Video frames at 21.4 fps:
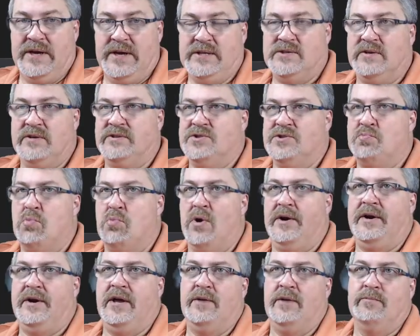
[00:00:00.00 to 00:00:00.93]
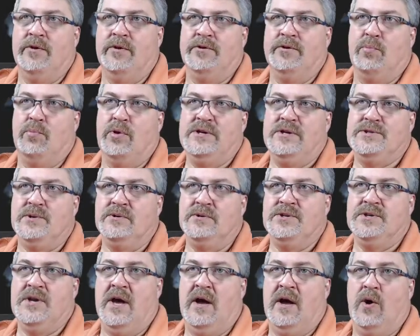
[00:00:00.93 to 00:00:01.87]
so I just brought it up under
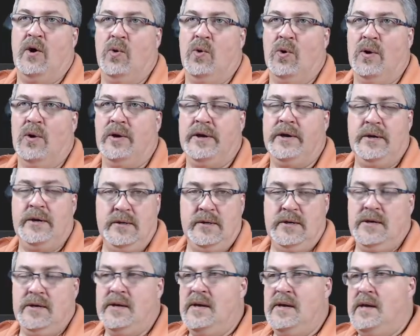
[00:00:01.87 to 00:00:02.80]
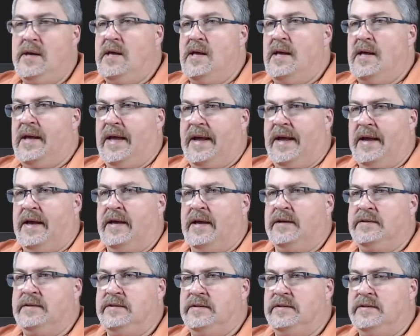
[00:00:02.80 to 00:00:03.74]
presearch.org,
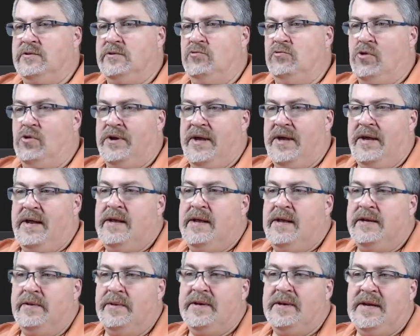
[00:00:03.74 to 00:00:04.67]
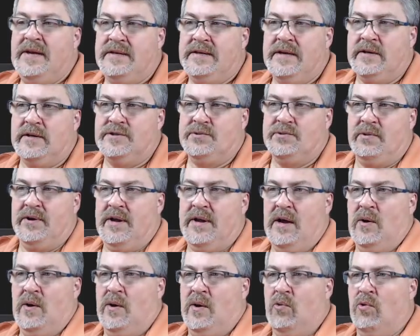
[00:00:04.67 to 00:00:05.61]
and we'll get into the details around
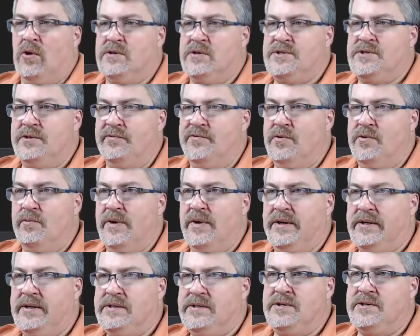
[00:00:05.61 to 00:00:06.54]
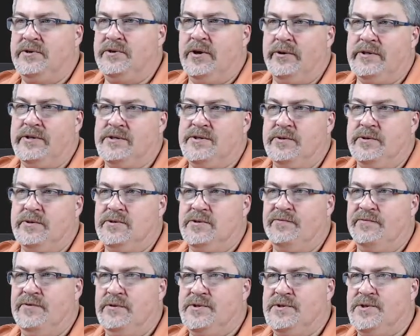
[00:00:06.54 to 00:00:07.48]
how it works in a few minutes. Notice there's a
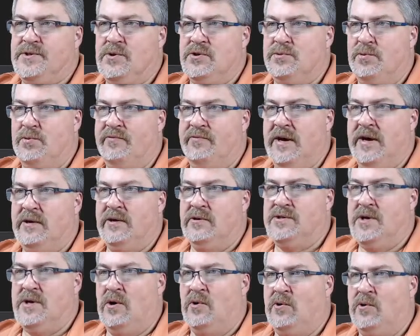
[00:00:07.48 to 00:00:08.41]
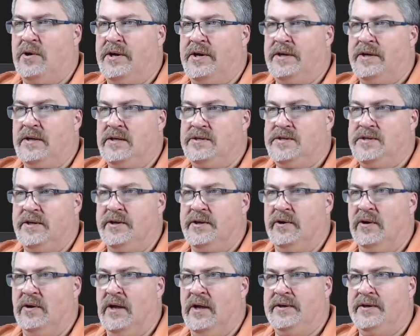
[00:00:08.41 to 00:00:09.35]
few search providers already listed
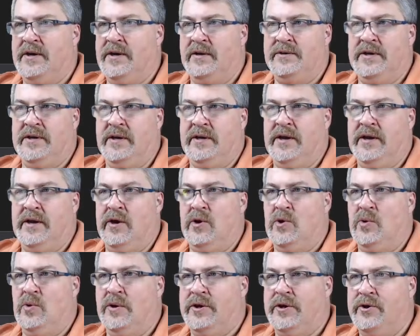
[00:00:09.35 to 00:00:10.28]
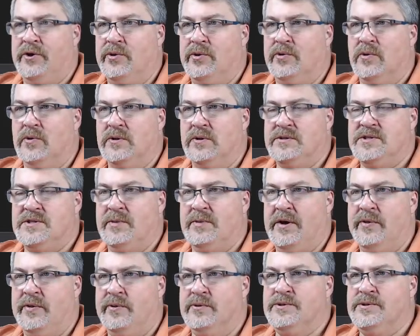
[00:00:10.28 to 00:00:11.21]
here, like DuckDuckGo and Google and some
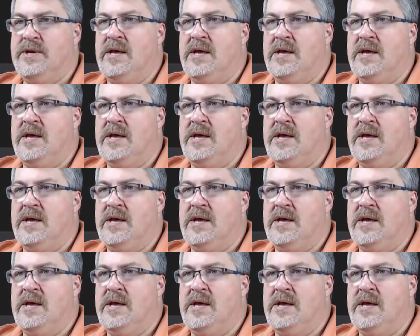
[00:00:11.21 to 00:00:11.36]
others.